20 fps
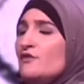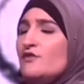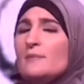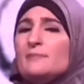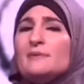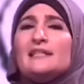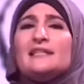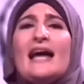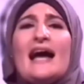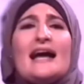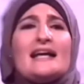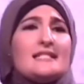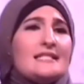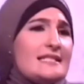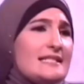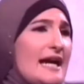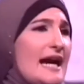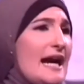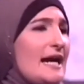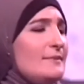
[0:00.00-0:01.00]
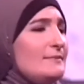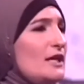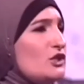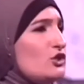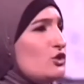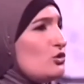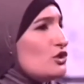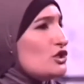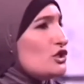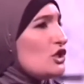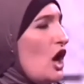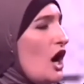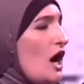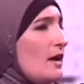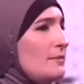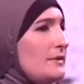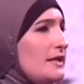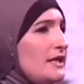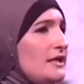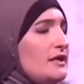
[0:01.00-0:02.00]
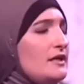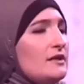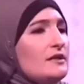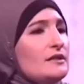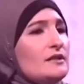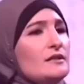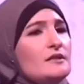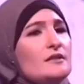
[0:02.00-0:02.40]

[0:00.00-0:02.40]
From the last time that you saw me